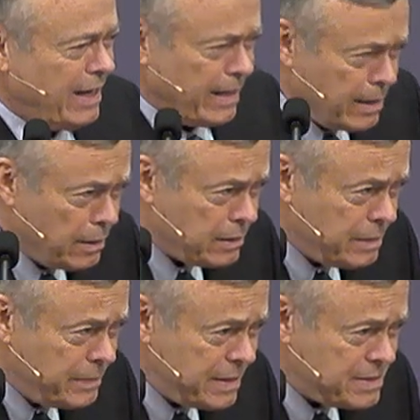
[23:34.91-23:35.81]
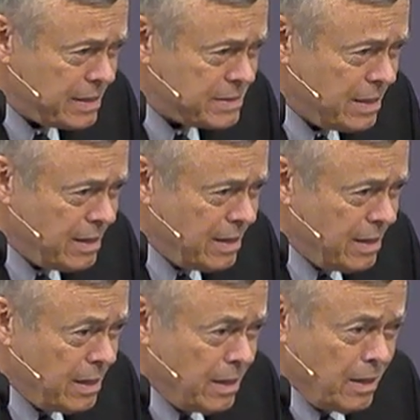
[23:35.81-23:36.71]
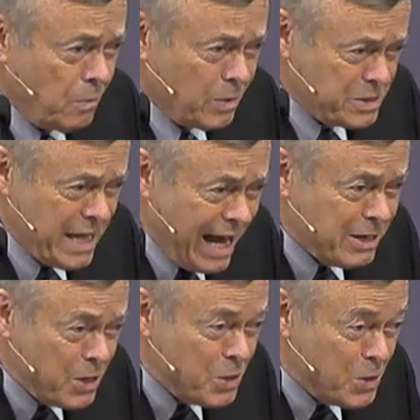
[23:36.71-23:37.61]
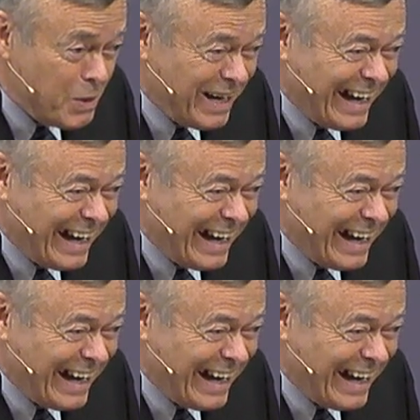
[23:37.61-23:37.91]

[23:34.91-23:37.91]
And he looked at me and says, Was that you?